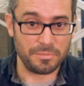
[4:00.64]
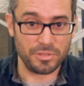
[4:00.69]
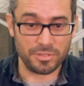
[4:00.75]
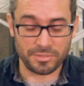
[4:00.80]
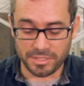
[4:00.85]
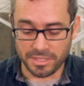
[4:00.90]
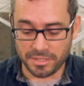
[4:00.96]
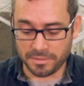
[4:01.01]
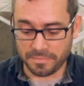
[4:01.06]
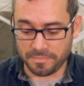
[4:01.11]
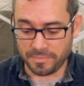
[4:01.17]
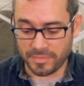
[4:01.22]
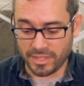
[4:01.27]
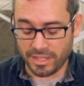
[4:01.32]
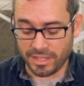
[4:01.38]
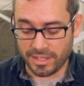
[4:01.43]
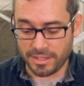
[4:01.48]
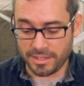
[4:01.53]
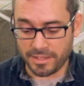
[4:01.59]
museum.
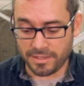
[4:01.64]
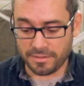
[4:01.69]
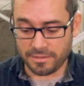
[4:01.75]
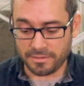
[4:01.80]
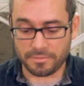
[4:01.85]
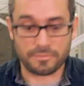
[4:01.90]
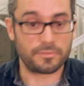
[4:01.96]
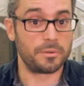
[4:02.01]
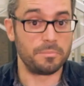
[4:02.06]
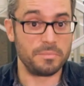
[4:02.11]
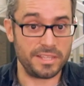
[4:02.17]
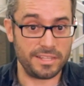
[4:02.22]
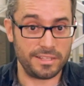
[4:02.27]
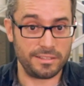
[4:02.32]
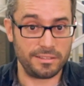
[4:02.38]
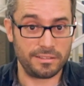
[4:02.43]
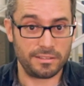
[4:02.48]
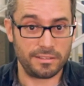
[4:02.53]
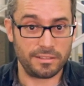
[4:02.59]
Uh, for
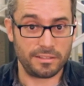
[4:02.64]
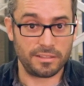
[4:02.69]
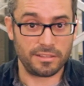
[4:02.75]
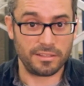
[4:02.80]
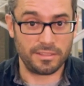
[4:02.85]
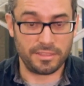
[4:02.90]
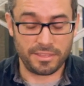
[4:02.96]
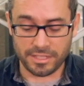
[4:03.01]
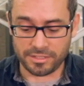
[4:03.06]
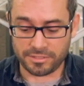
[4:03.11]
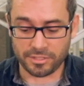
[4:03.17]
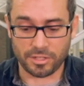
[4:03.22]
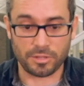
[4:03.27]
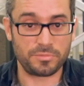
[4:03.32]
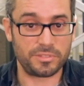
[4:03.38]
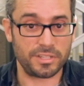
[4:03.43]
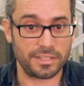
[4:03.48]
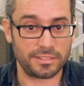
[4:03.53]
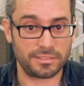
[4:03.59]
me, this
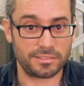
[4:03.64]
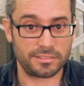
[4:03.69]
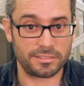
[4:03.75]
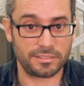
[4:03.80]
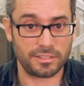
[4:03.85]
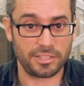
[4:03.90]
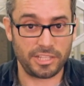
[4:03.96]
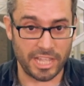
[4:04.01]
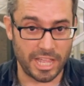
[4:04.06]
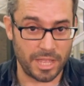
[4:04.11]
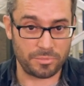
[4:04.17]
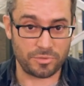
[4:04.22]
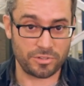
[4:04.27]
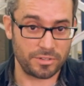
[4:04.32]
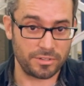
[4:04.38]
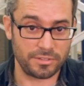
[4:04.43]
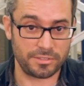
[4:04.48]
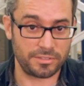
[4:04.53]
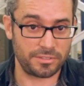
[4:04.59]
object
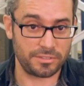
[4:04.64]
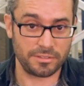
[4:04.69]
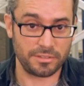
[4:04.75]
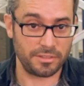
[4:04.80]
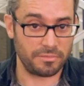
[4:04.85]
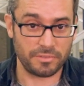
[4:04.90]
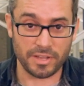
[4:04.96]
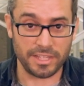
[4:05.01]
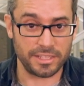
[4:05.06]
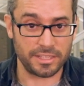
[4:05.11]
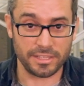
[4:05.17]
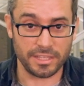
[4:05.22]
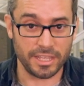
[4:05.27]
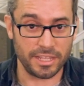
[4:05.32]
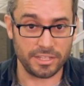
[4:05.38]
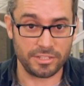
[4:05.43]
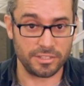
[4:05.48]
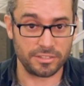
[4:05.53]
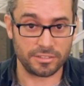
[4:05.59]
captures the Viking
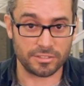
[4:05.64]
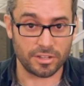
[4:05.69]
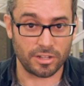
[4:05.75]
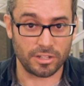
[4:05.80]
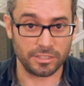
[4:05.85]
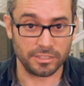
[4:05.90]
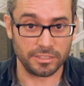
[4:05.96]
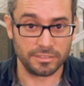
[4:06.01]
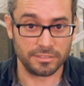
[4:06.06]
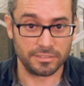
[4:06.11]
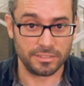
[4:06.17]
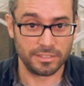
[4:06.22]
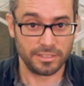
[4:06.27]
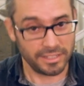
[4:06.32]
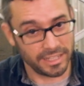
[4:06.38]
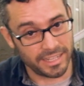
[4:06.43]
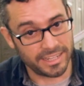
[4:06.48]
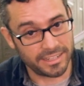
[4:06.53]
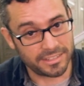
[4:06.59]
Age in Scotland
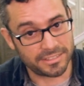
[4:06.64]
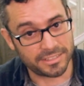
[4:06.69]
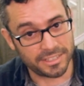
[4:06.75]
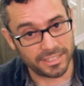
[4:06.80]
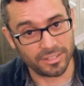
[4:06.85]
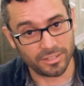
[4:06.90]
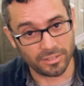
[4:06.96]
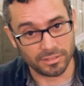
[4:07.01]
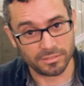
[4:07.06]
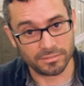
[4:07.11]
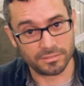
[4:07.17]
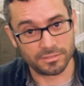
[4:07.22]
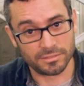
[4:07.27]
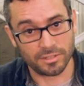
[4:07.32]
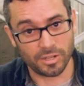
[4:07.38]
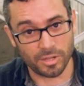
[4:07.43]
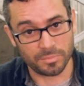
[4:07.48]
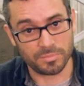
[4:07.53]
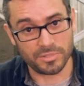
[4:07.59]
in a single
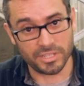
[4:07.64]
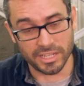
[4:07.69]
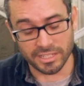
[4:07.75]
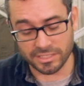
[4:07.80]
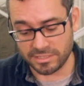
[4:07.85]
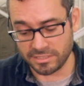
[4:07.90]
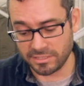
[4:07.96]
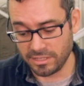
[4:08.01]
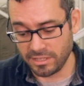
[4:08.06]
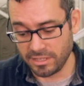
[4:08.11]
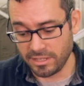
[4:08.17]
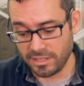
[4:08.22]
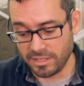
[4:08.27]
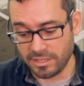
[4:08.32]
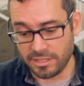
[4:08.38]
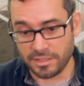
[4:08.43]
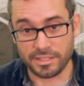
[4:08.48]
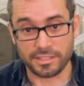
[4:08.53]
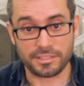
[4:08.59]
object.
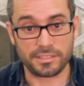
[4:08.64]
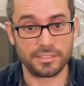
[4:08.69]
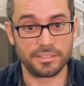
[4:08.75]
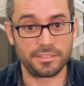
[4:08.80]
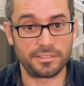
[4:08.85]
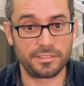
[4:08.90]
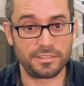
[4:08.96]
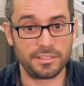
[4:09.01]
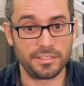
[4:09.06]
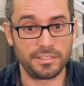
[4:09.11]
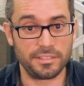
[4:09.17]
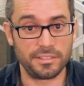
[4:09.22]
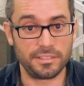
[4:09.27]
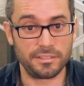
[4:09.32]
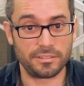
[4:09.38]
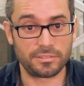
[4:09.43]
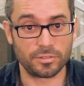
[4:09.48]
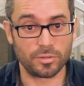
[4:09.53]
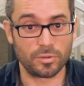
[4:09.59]
This is
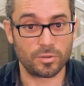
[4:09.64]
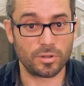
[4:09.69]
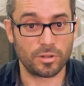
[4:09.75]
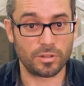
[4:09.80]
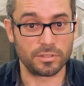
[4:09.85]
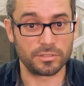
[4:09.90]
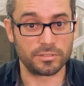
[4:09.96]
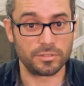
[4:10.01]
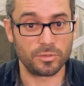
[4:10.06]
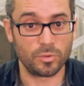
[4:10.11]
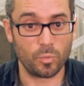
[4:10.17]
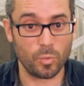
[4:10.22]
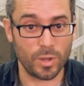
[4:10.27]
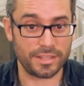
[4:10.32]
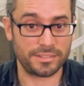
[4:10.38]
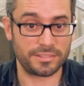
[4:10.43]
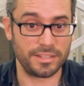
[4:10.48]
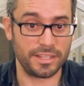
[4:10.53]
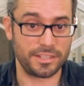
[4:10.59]
the so-called
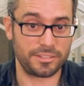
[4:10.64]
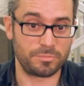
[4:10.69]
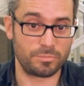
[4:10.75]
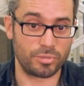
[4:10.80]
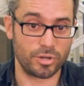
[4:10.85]
Westness